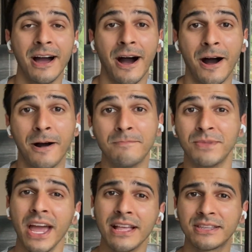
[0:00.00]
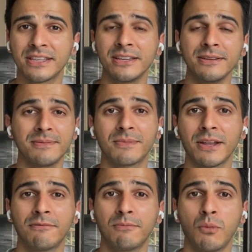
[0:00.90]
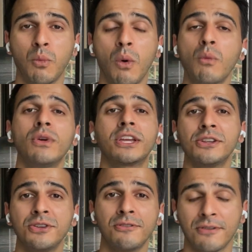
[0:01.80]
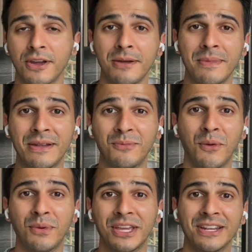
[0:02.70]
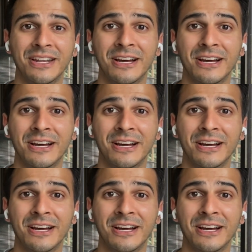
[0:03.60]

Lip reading: yeah, and see kind of what we can do for him and what we can